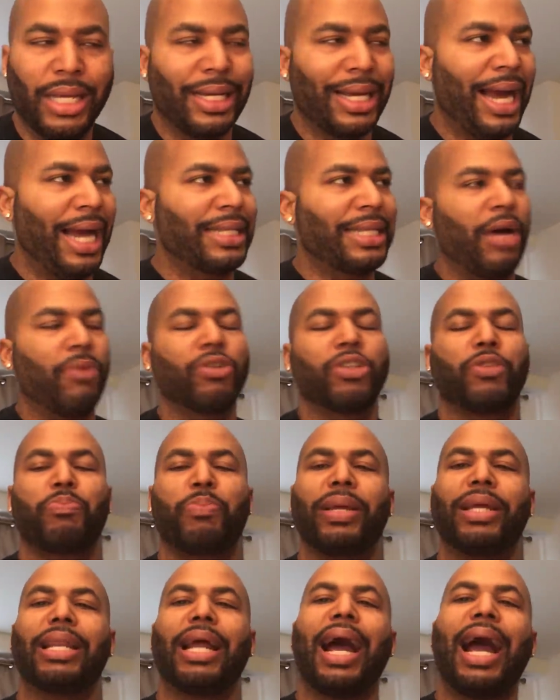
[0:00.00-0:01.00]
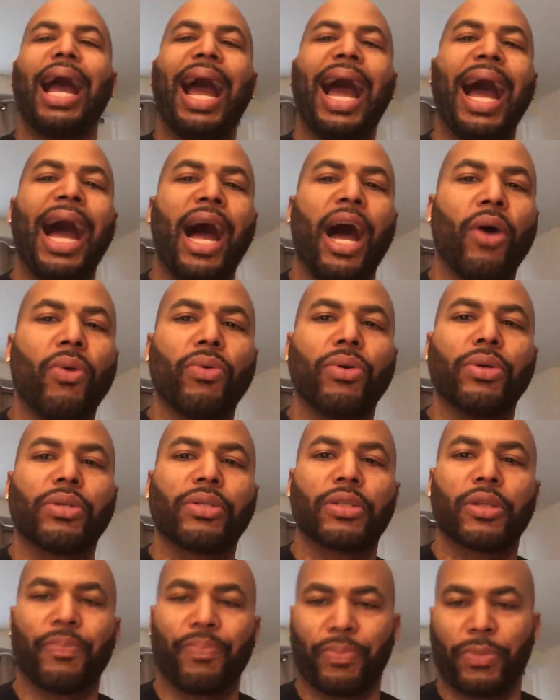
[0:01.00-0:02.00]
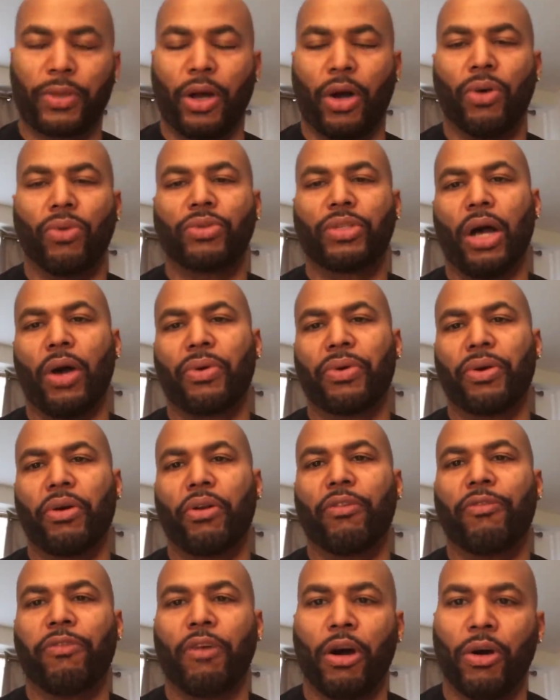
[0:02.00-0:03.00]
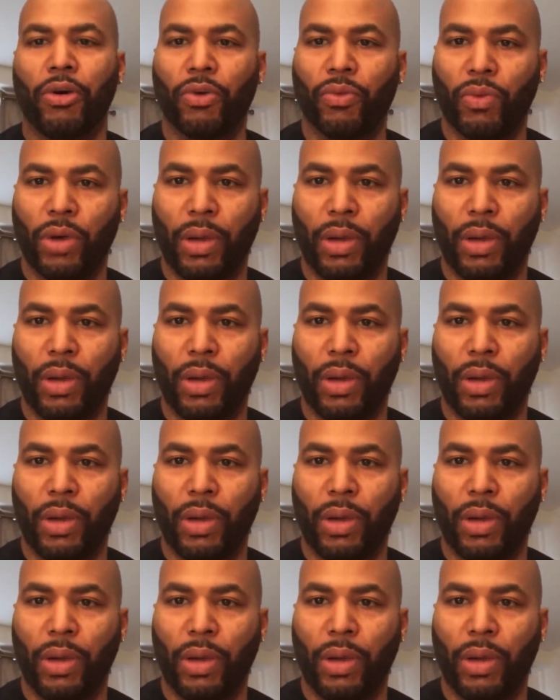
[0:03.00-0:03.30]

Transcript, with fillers: Guys, I would spend hours on talking on the phone to